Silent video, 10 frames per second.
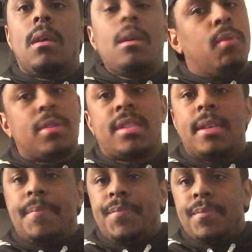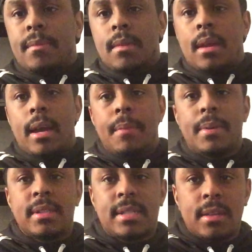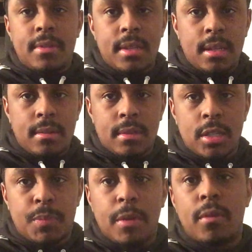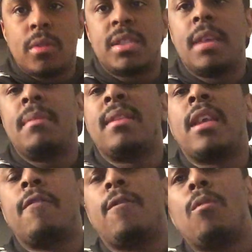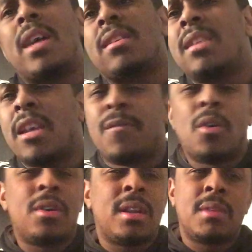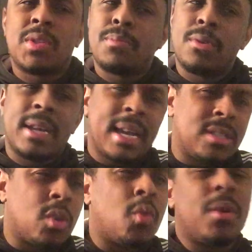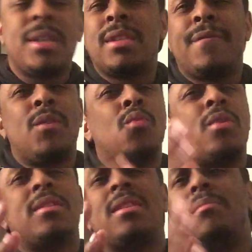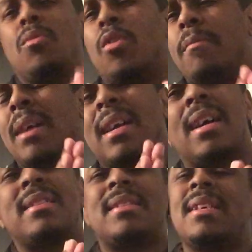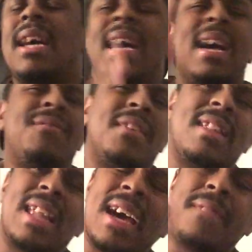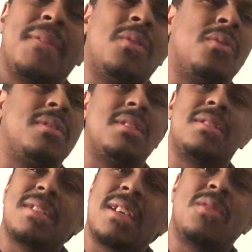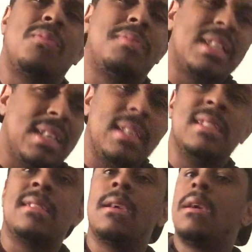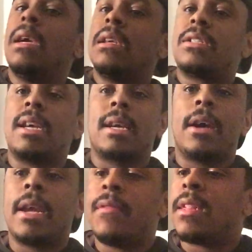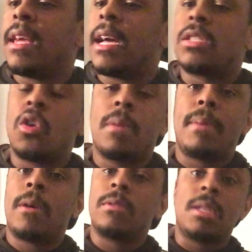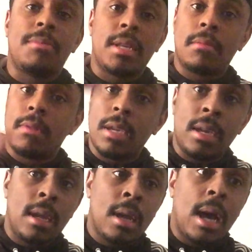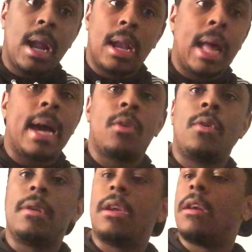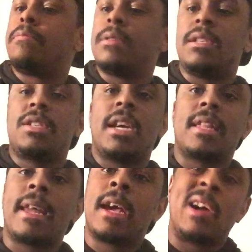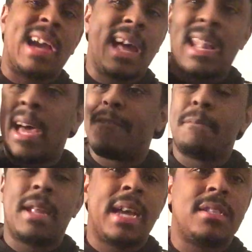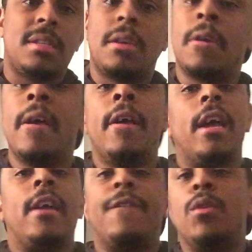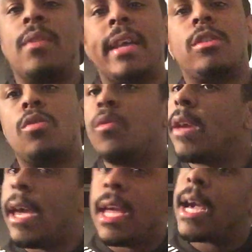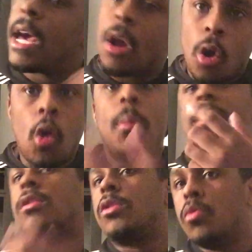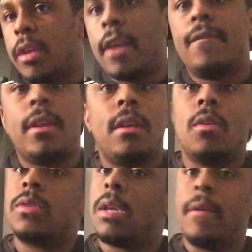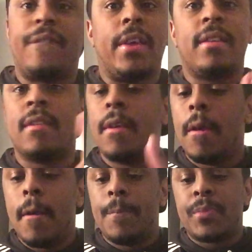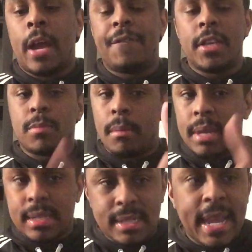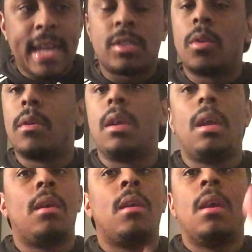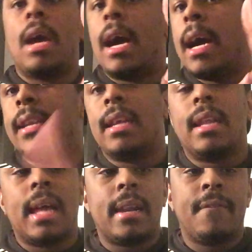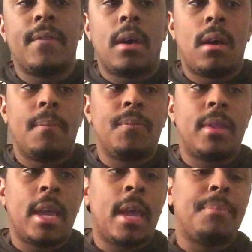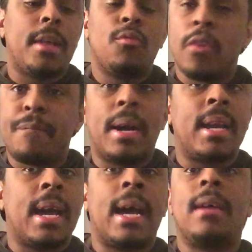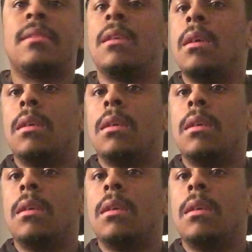We'll see. All right, but until then, it's been Rose, man. Thank you for watching. Thank you for all the love, support. As always, if you want to see more of my content, I have a lot of it on this channel. Please check out everything I talk about WWE. a lot on here. Please check that out. I got a lot from last year. If you like 2K, I got a whole bunch of 2K videos. I faced my man Stacks on here. I did a lot of gameplay with my guys.